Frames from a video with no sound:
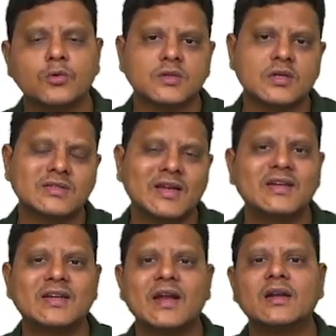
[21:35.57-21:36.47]

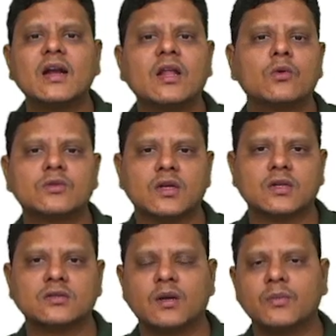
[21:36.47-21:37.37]
Intended users.
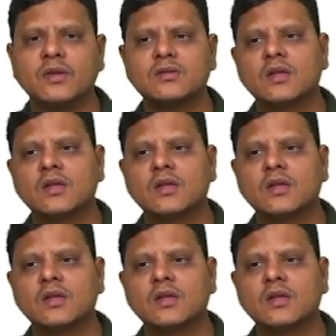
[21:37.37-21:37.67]
That means